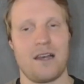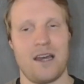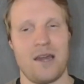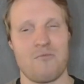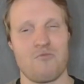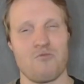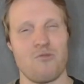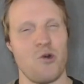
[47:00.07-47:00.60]
and
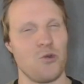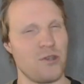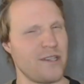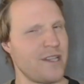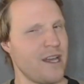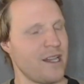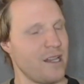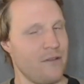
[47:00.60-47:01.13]
most
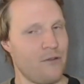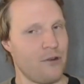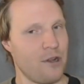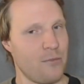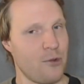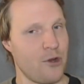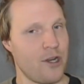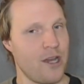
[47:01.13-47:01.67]
likely for De
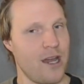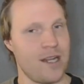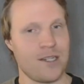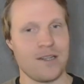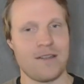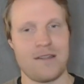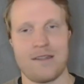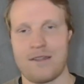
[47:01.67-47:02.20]
Bruyne, I
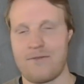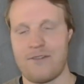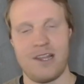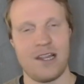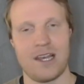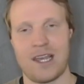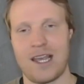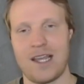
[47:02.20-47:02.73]
just feel
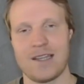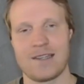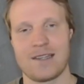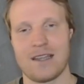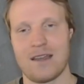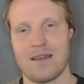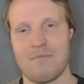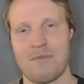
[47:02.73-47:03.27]
like he is
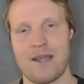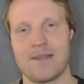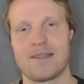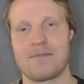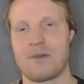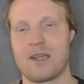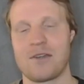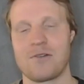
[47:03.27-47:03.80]
the best
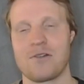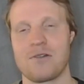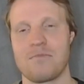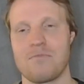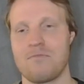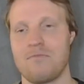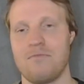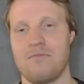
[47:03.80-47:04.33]
potential
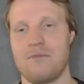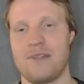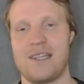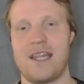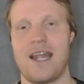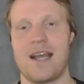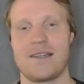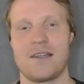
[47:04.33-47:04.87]

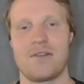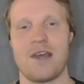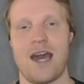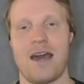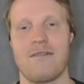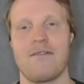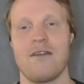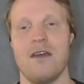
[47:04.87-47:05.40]
City asset to
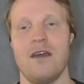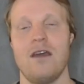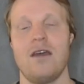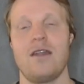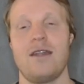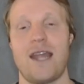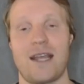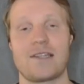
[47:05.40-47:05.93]
have
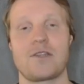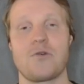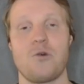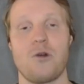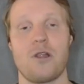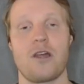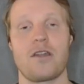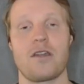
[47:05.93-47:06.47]
next to
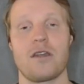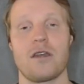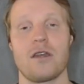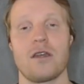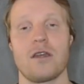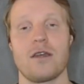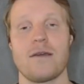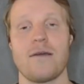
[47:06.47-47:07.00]
Haaland
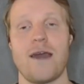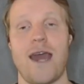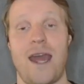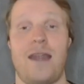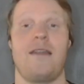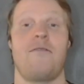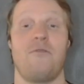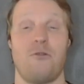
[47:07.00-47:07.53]

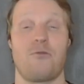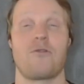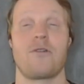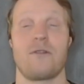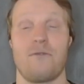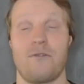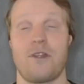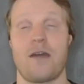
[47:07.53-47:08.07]
and
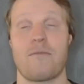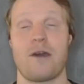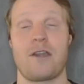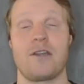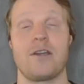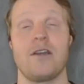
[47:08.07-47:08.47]
Foden for that matter.